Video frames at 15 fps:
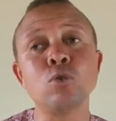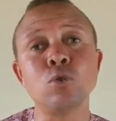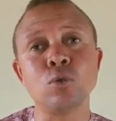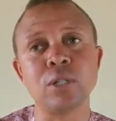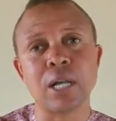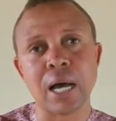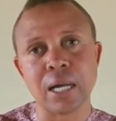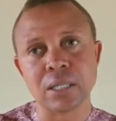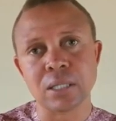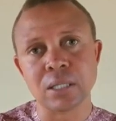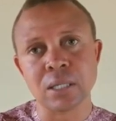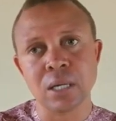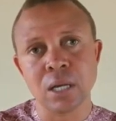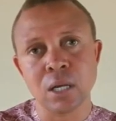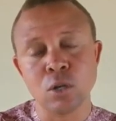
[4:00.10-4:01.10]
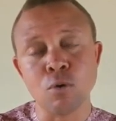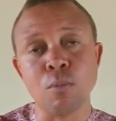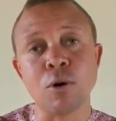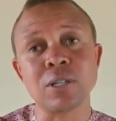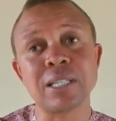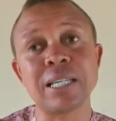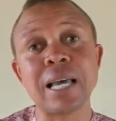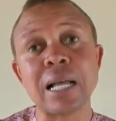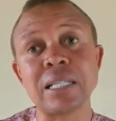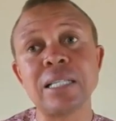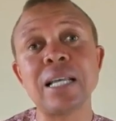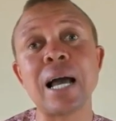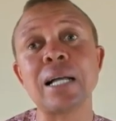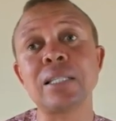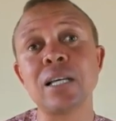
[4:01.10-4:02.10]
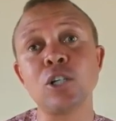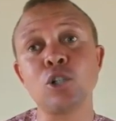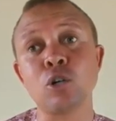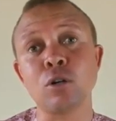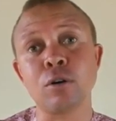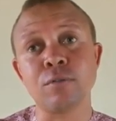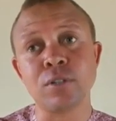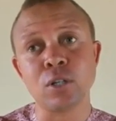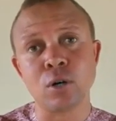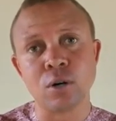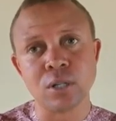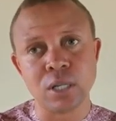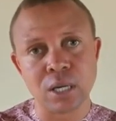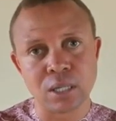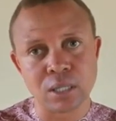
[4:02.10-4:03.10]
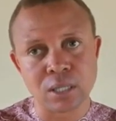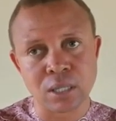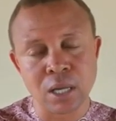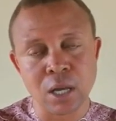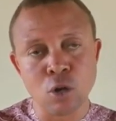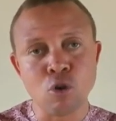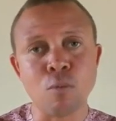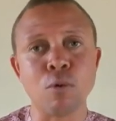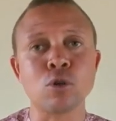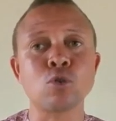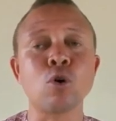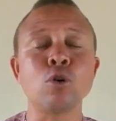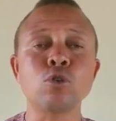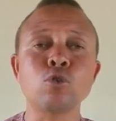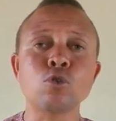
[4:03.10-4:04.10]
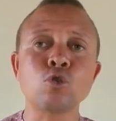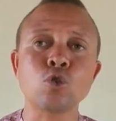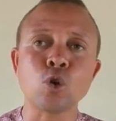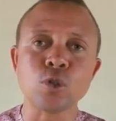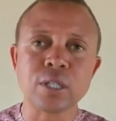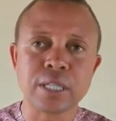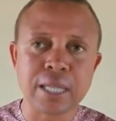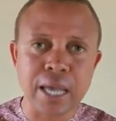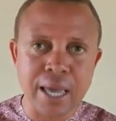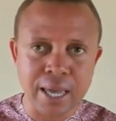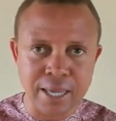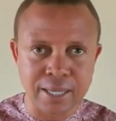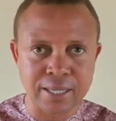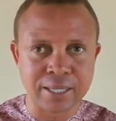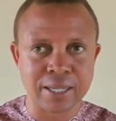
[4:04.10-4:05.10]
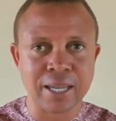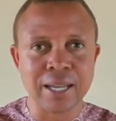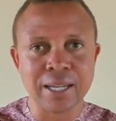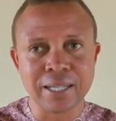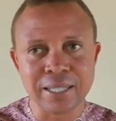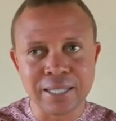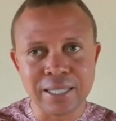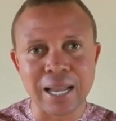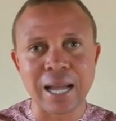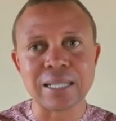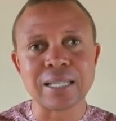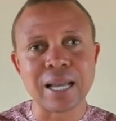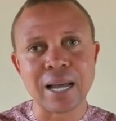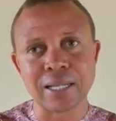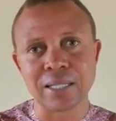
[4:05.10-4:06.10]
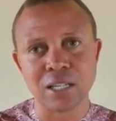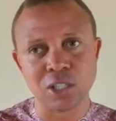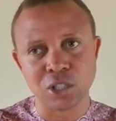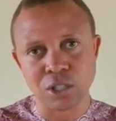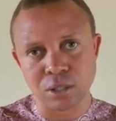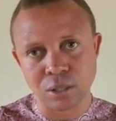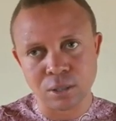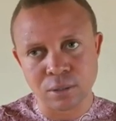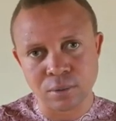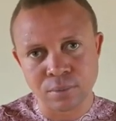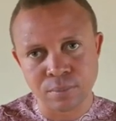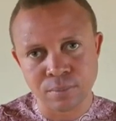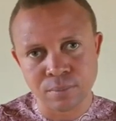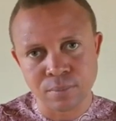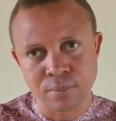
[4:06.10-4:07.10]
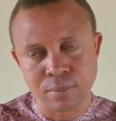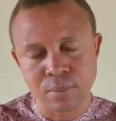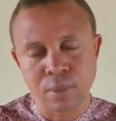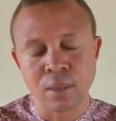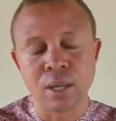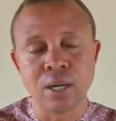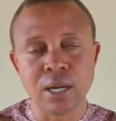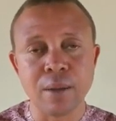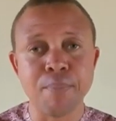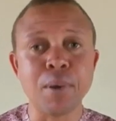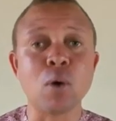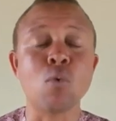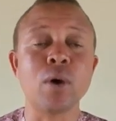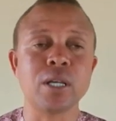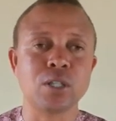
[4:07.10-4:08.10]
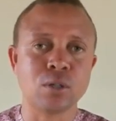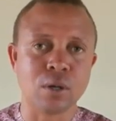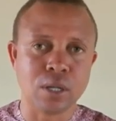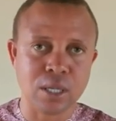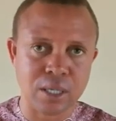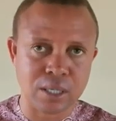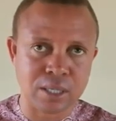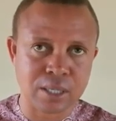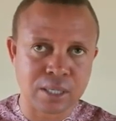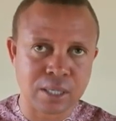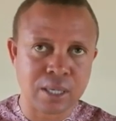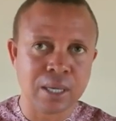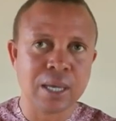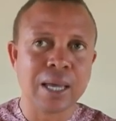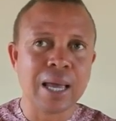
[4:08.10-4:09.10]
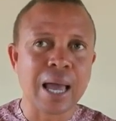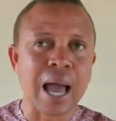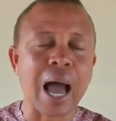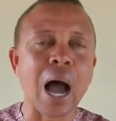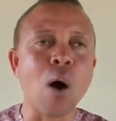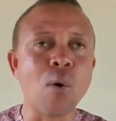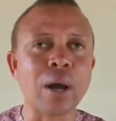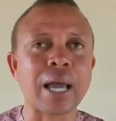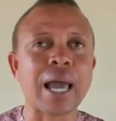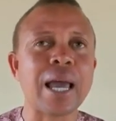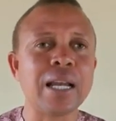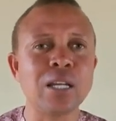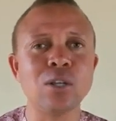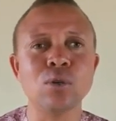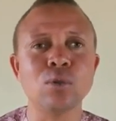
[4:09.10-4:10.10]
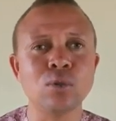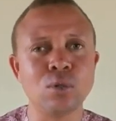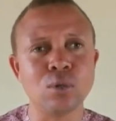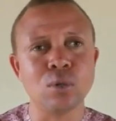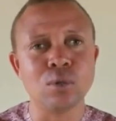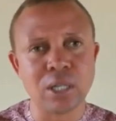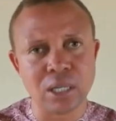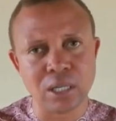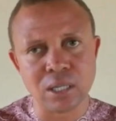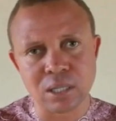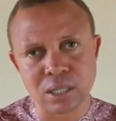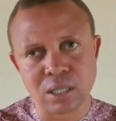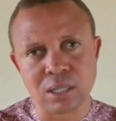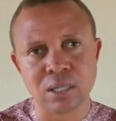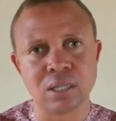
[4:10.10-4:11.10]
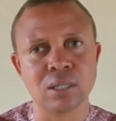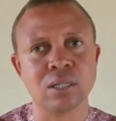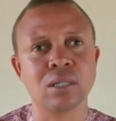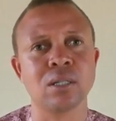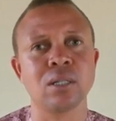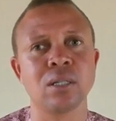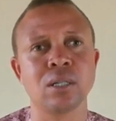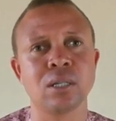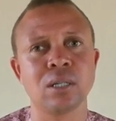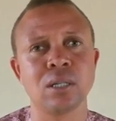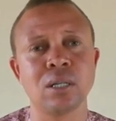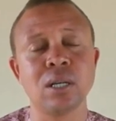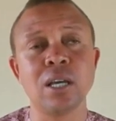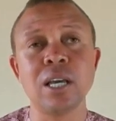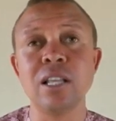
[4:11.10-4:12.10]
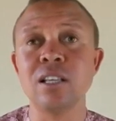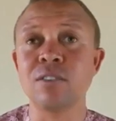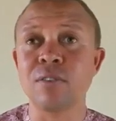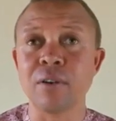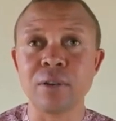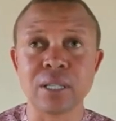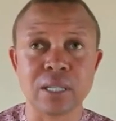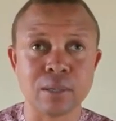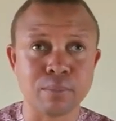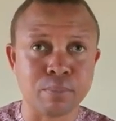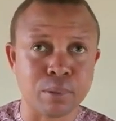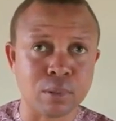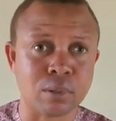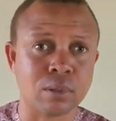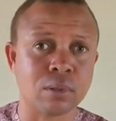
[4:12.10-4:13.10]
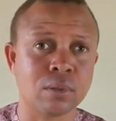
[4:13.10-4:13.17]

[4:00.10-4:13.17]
do that, you must get the attention of the audience. You must also sustain that attention. The big question is, how can you do this? It is very simple.